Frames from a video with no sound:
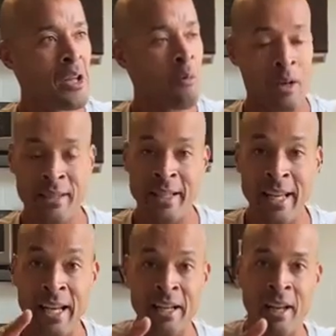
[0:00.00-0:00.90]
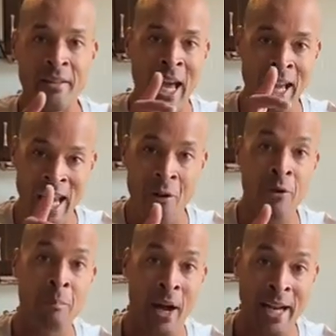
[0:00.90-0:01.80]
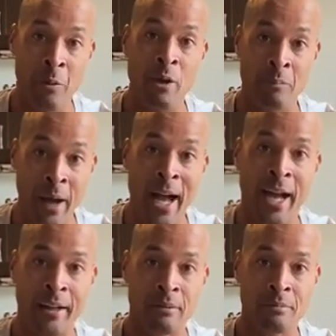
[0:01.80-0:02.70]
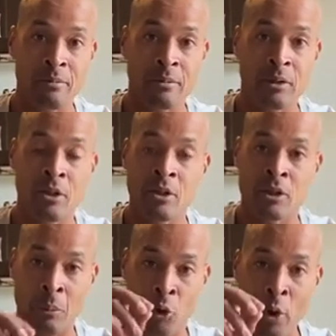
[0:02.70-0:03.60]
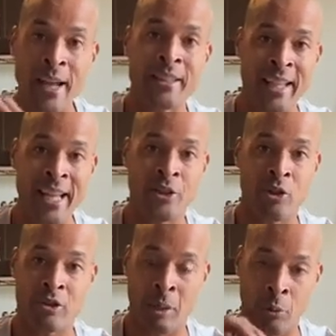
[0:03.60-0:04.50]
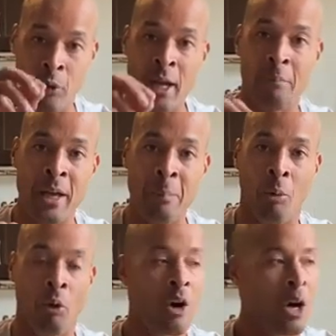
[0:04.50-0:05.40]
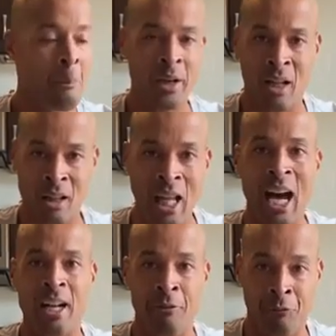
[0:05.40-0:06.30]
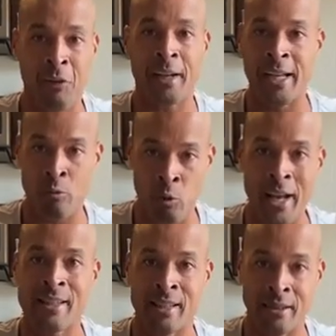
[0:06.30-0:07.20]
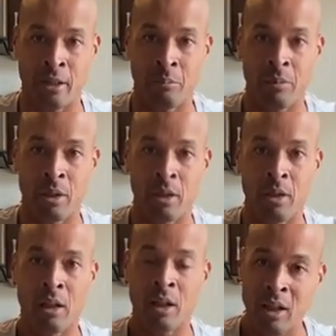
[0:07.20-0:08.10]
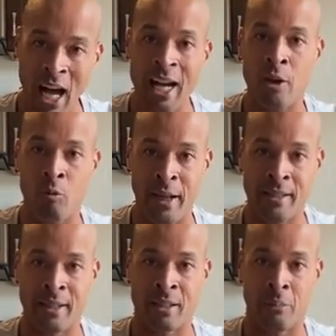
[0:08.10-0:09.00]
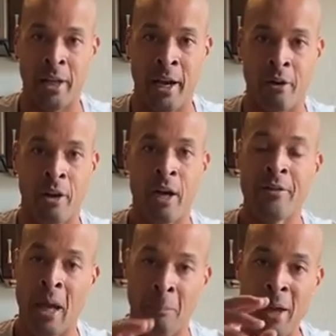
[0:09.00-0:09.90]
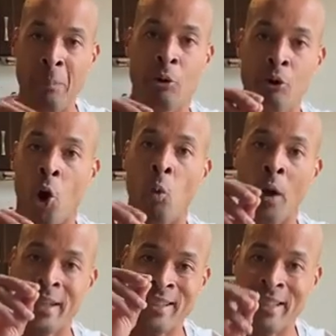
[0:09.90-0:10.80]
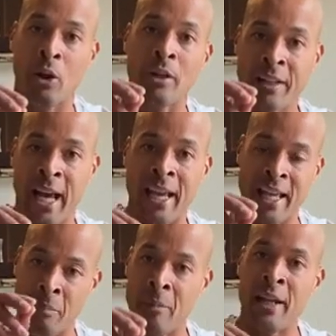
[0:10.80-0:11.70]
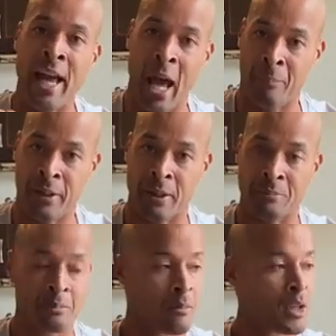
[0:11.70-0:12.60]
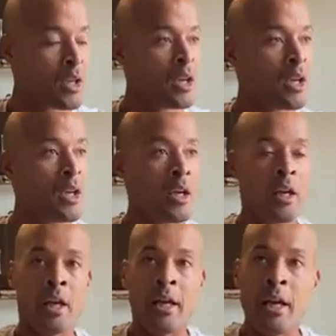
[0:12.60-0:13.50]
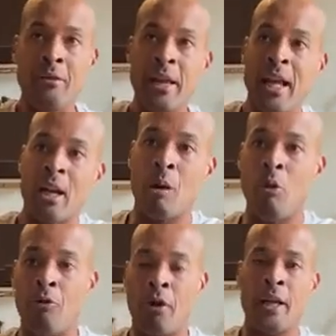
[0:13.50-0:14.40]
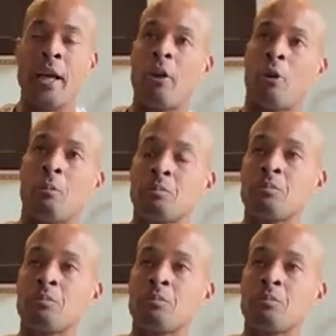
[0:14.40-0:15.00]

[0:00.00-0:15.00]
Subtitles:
once again, not everybody was bad. Some great teachers, some great people, but a lot of fucking racism. A lot of racism there that people don't want to still today admit happened. And then I come over here,